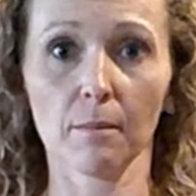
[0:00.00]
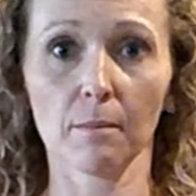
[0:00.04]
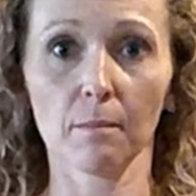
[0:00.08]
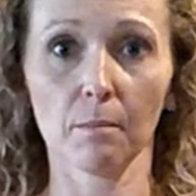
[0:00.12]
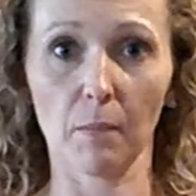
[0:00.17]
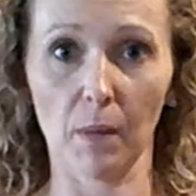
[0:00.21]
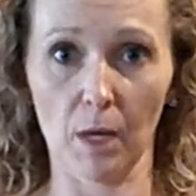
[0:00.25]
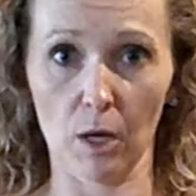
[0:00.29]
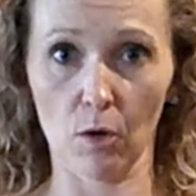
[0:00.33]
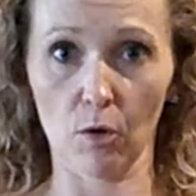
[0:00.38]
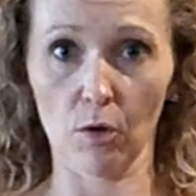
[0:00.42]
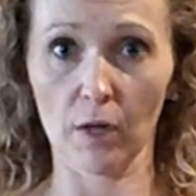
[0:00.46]

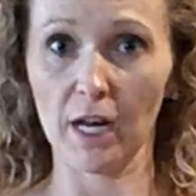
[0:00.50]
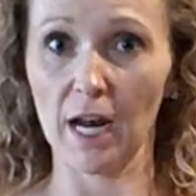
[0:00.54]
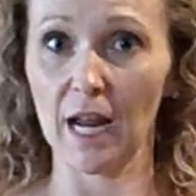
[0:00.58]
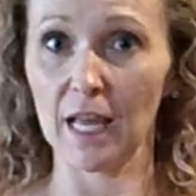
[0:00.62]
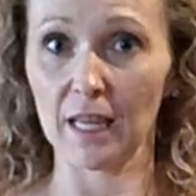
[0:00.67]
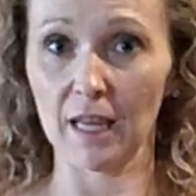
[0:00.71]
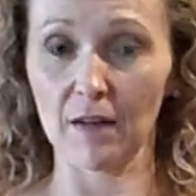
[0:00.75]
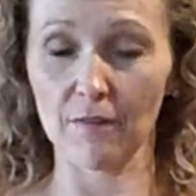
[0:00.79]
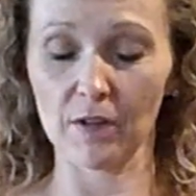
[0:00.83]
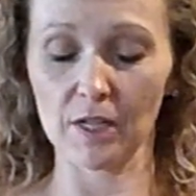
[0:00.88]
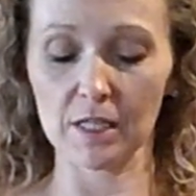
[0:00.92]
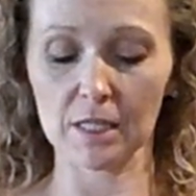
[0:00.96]
meal, and I
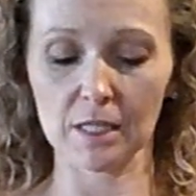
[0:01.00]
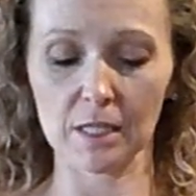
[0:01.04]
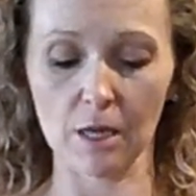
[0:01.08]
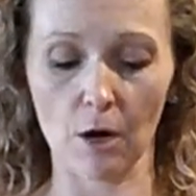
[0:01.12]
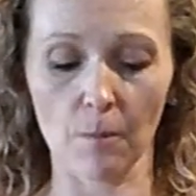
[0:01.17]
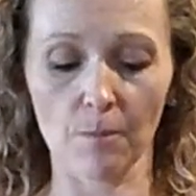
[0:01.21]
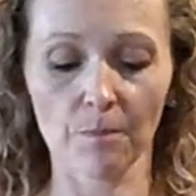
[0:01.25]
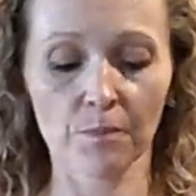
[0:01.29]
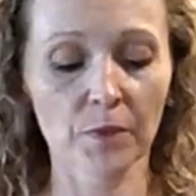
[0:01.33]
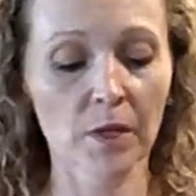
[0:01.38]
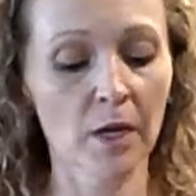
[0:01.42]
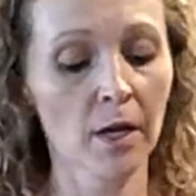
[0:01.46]
love it. So
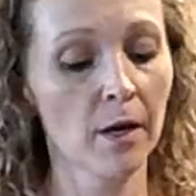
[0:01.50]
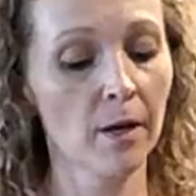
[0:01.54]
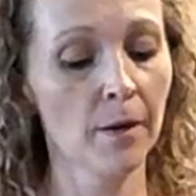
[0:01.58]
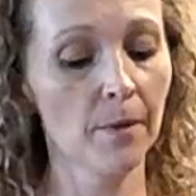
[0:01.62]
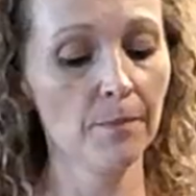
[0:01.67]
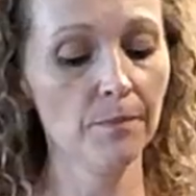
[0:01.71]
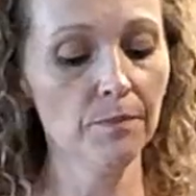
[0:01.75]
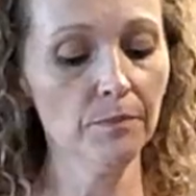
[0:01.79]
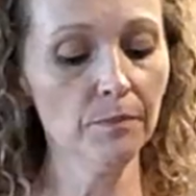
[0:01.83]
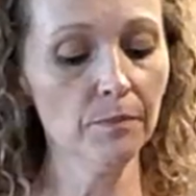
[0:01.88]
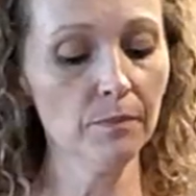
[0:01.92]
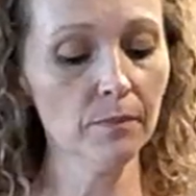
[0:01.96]

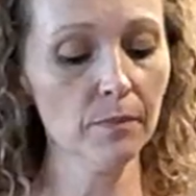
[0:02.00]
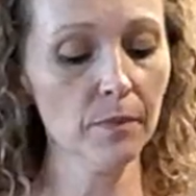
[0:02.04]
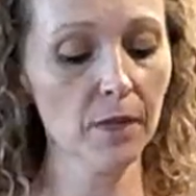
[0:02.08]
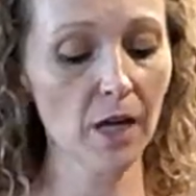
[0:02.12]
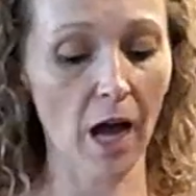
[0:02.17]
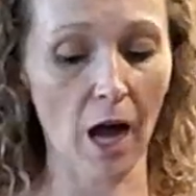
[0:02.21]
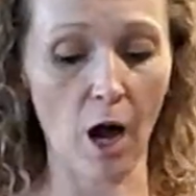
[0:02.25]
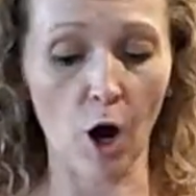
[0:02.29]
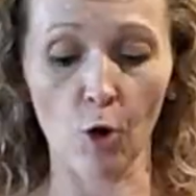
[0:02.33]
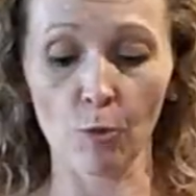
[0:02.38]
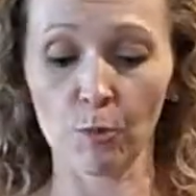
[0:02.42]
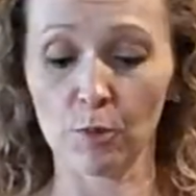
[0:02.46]
I
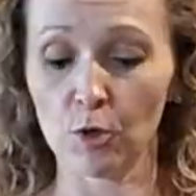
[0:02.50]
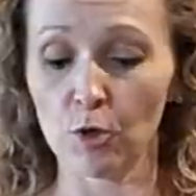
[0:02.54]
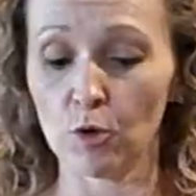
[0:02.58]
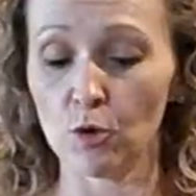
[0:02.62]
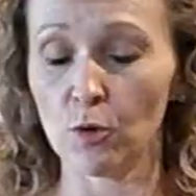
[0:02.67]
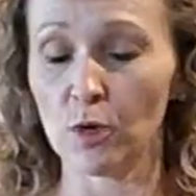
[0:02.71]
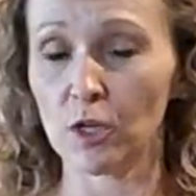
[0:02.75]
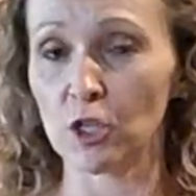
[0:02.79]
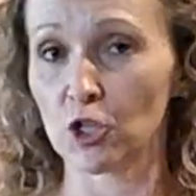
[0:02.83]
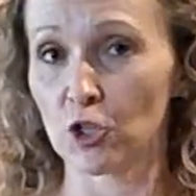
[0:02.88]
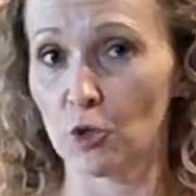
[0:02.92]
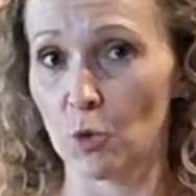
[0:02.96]
hope you
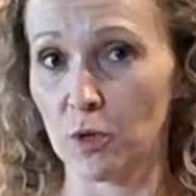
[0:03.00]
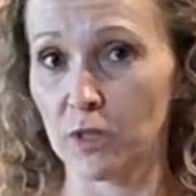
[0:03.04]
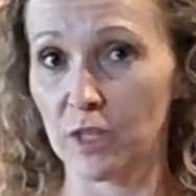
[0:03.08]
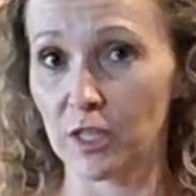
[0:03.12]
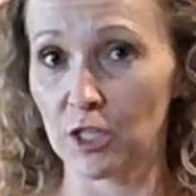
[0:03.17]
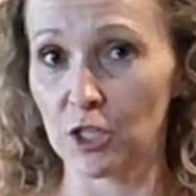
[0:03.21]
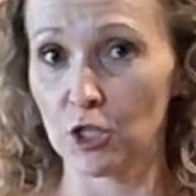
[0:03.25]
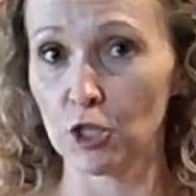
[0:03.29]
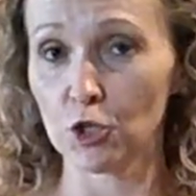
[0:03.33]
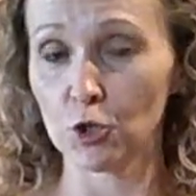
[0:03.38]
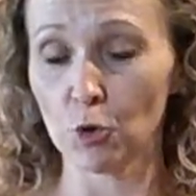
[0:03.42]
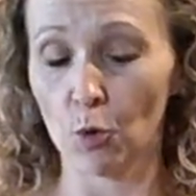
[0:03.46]
enjoyed this
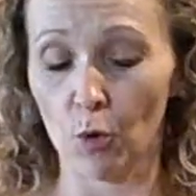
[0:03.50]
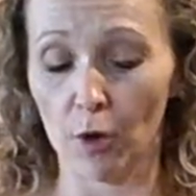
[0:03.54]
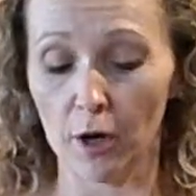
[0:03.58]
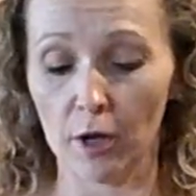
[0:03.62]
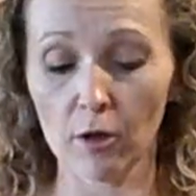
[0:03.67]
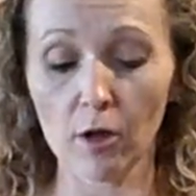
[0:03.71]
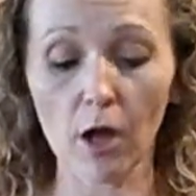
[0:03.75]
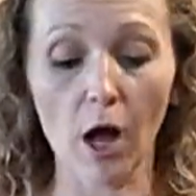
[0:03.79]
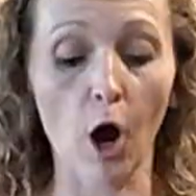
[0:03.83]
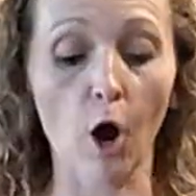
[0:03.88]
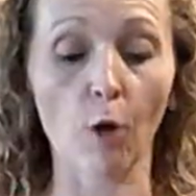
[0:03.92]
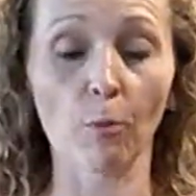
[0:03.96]
tutorial.
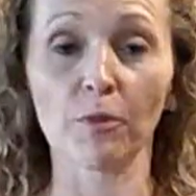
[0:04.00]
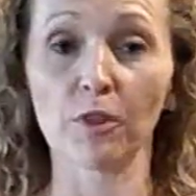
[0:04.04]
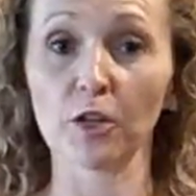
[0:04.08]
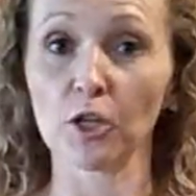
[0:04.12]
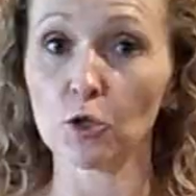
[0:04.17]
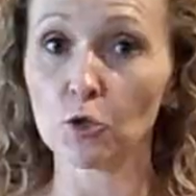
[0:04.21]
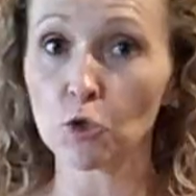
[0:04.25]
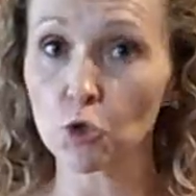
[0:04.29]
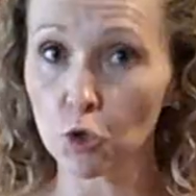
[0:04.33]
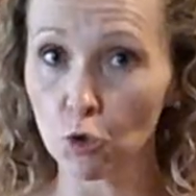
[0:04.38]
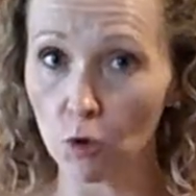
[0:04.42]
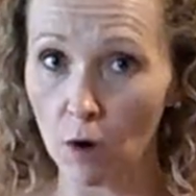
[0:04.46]
I hope that you
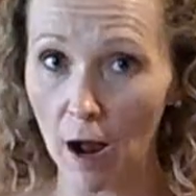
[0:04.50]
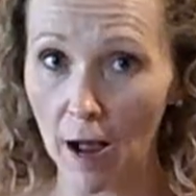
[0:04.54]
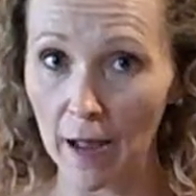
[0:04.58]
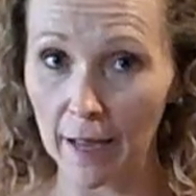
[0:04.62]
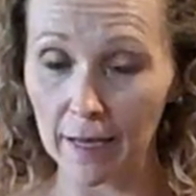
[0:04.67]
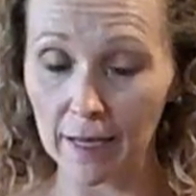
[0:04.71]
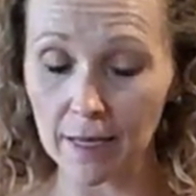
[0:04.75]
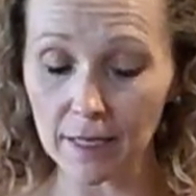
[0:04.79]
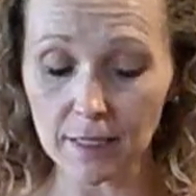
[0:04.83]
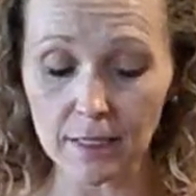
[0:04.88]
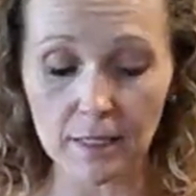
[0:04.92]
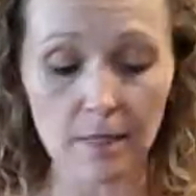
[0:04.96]
try
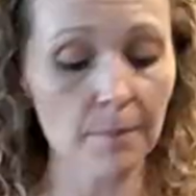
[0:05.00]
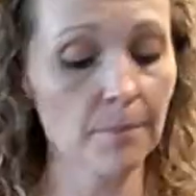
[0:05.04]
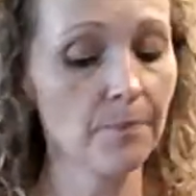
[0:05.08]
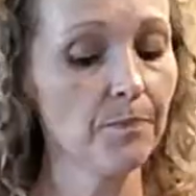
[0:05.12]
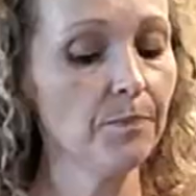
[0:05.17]
it.